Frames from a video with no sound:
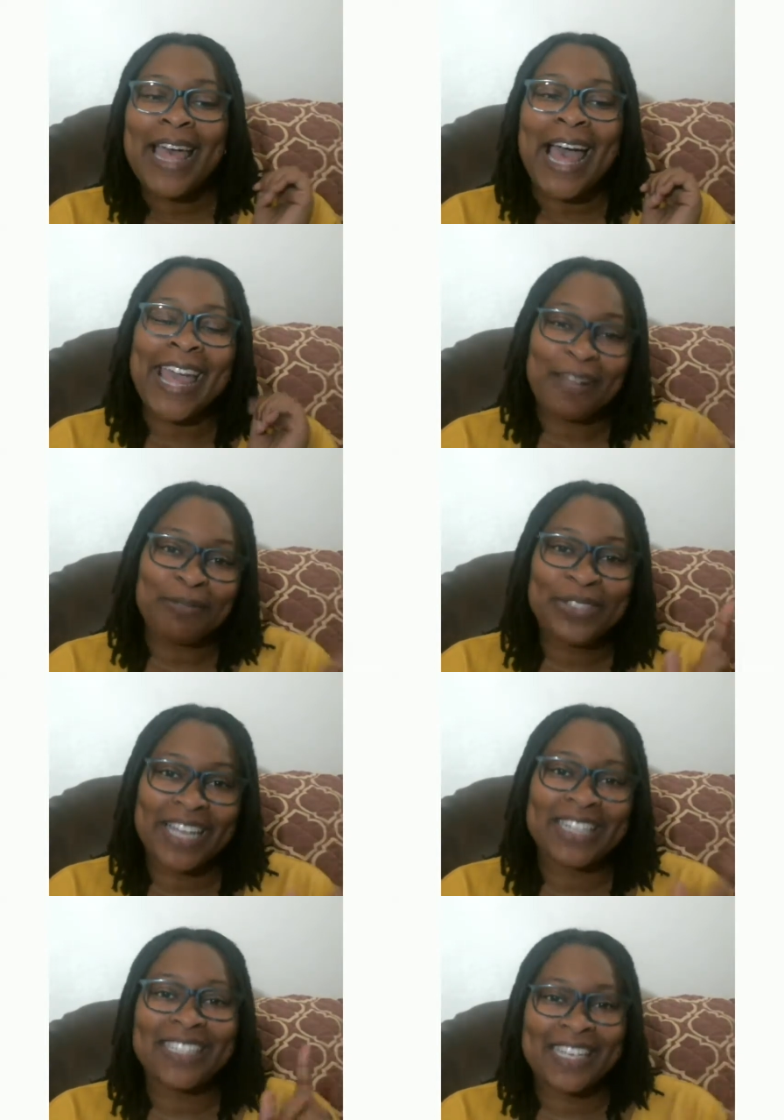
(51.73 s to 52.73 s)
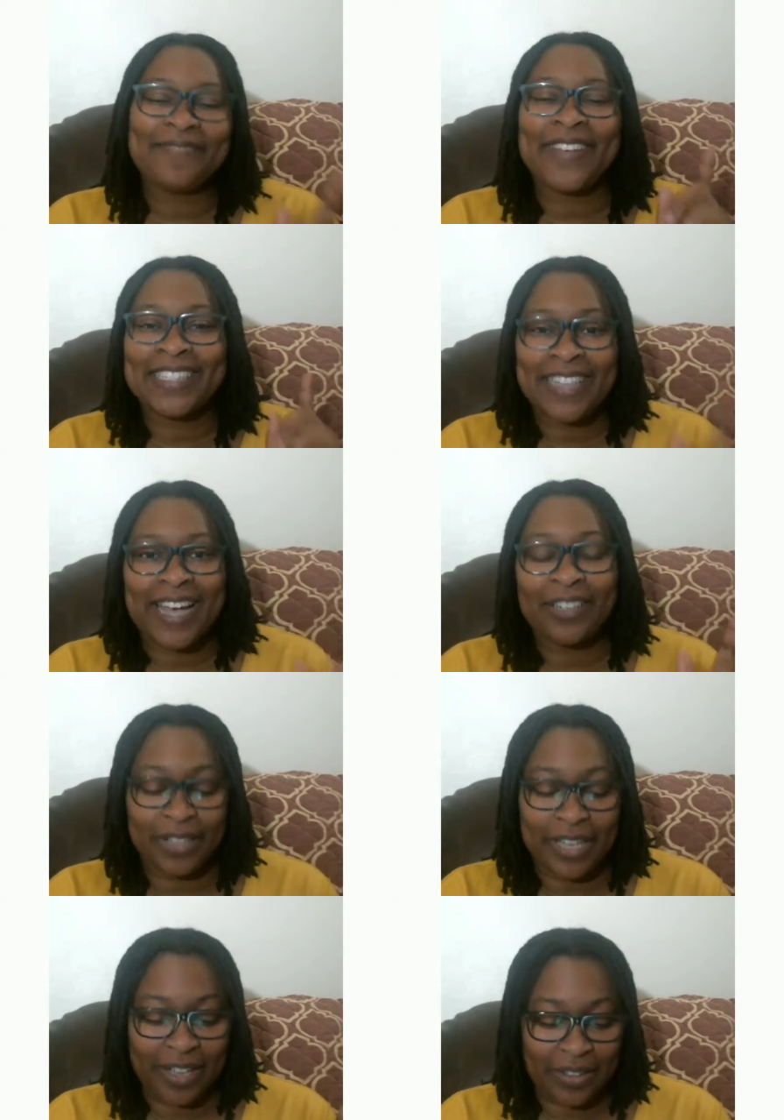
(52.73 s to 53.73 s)
I am trying to keep my title
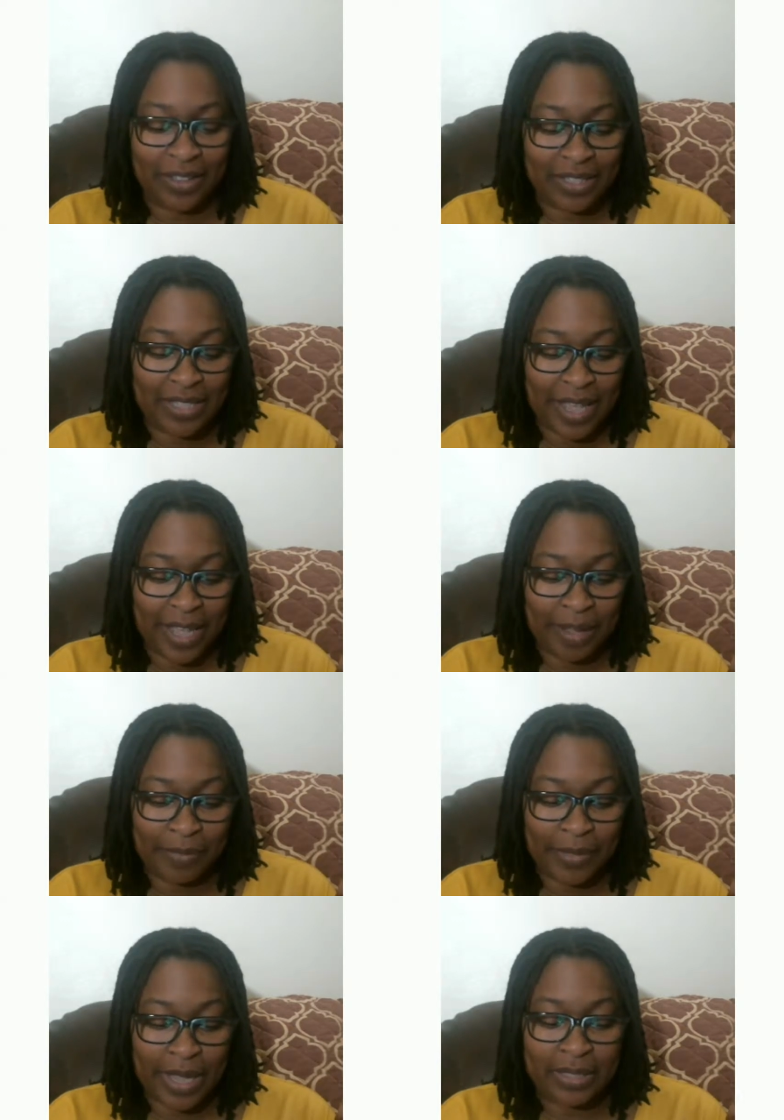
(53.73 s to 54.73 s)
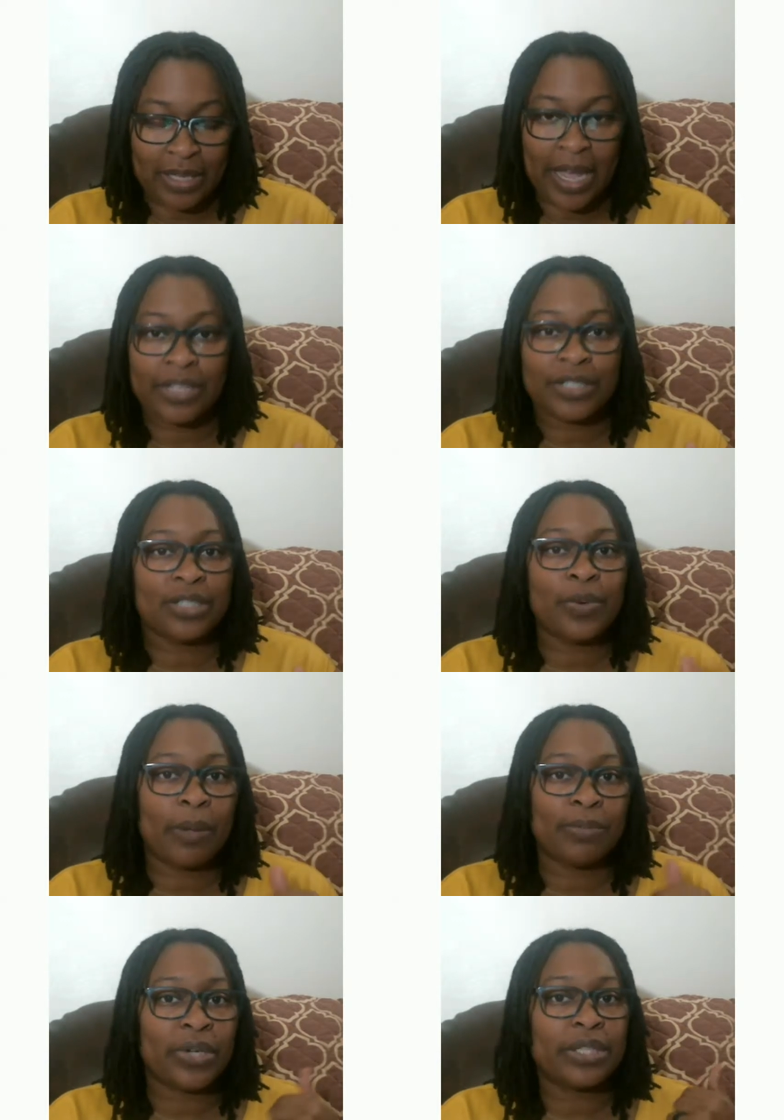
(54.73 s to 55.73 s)
count the same as last year, where
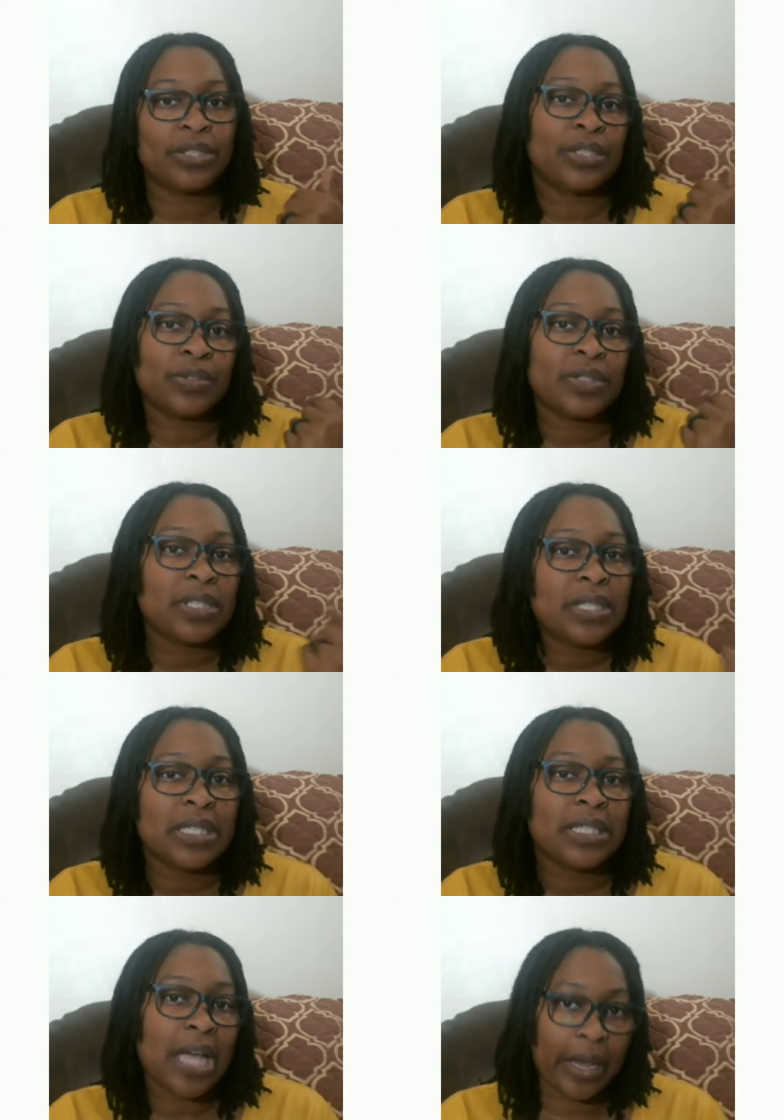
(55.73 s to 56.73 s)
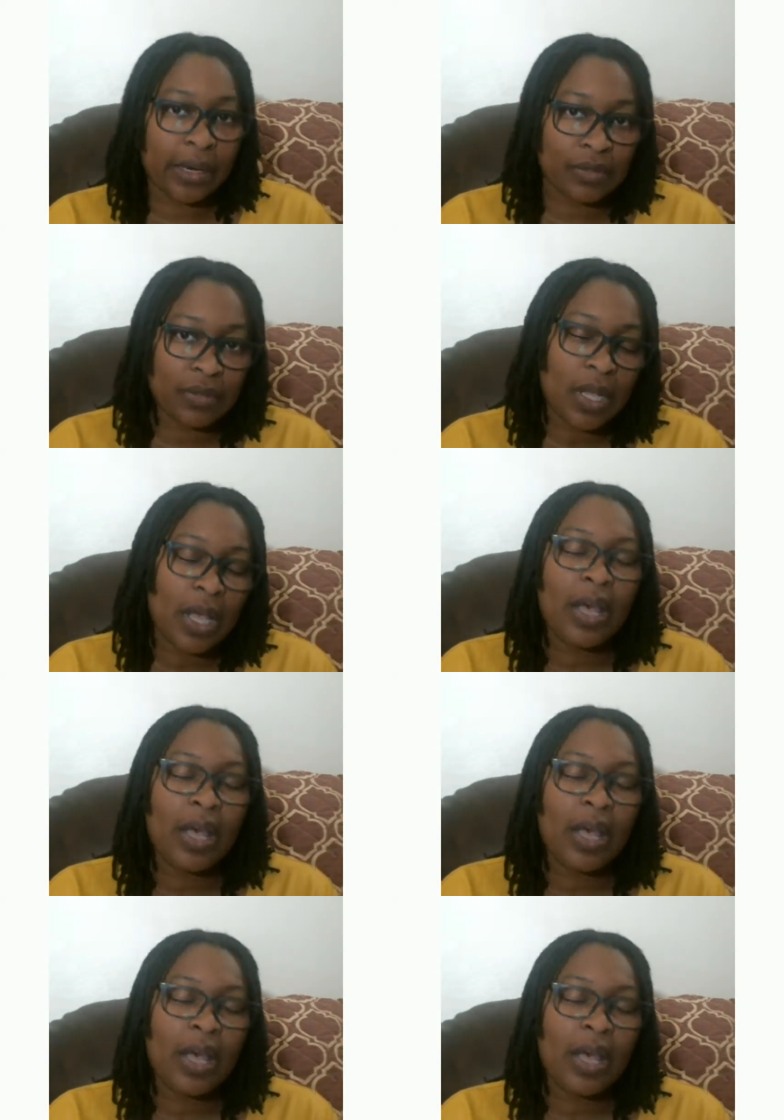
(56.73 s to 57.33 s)
I'm trying to do sixty titles.